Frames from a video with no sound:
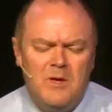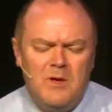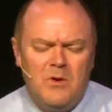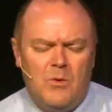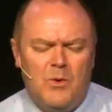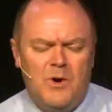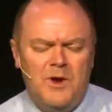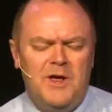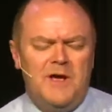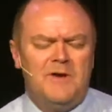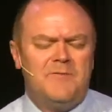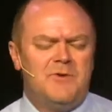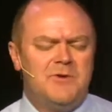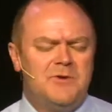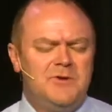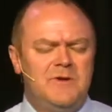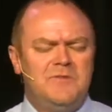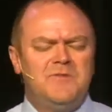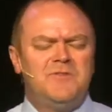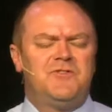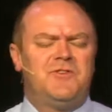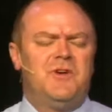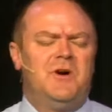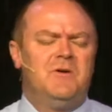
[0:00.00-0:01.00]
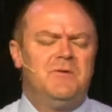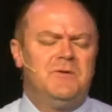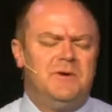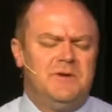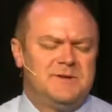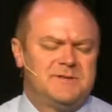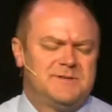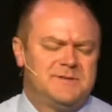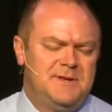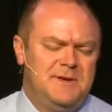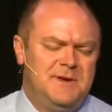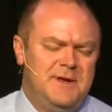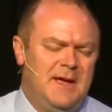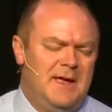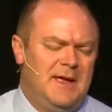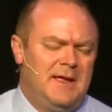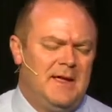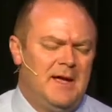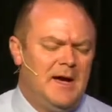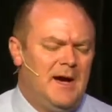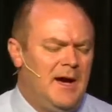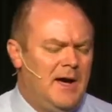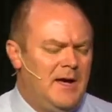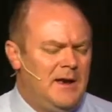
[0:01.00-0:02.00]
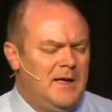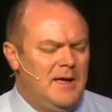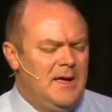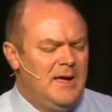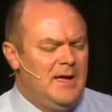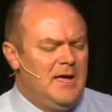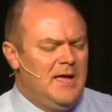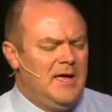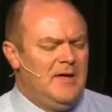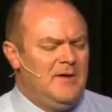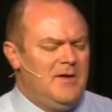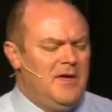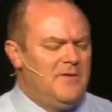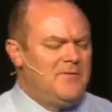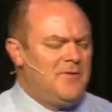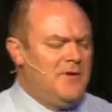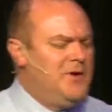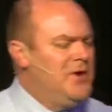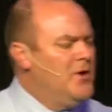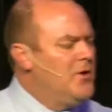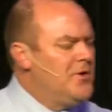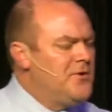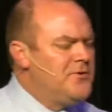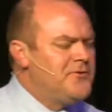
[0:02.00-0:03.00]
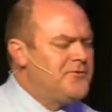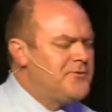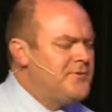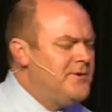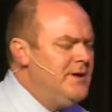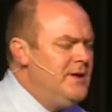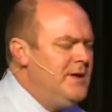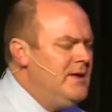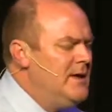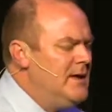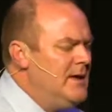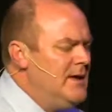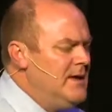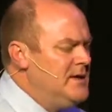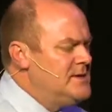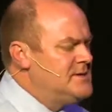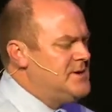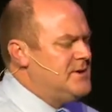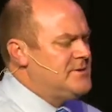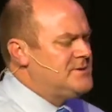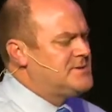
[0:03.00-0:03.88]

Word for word: whatever you've shown us today, God. If adultery is our